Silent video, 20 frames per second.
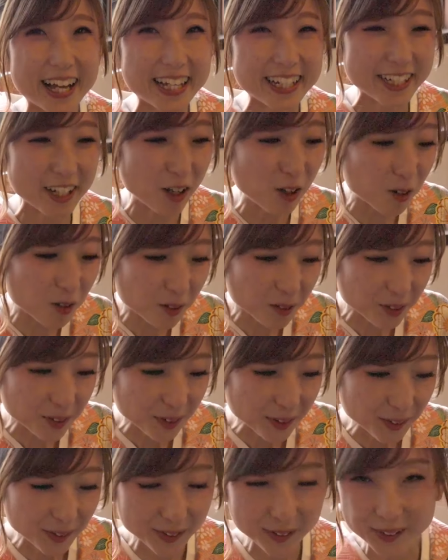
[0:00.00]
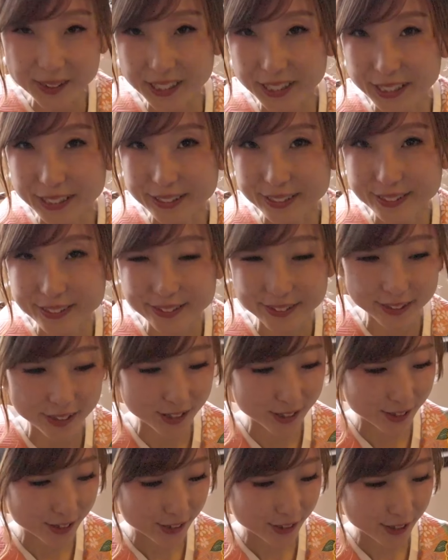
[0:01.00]
I ordered this
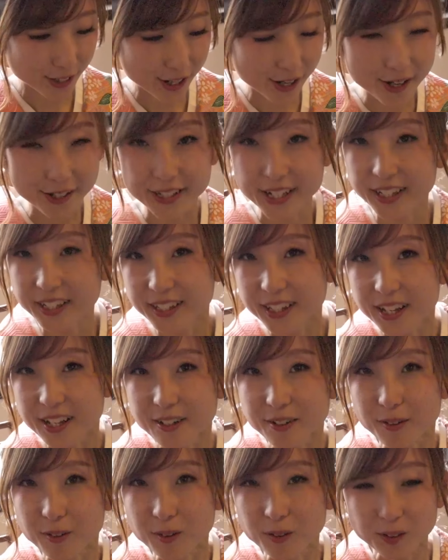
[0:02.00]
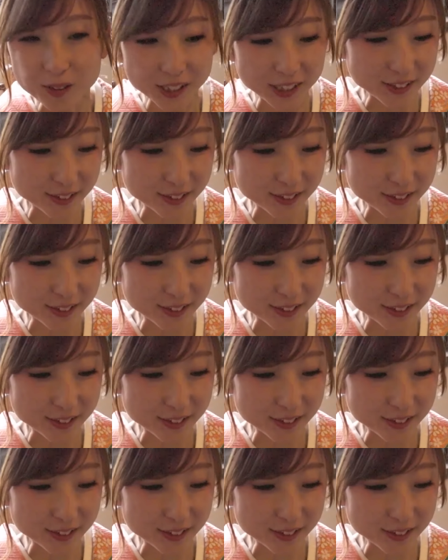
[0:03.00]
uh, yakidango.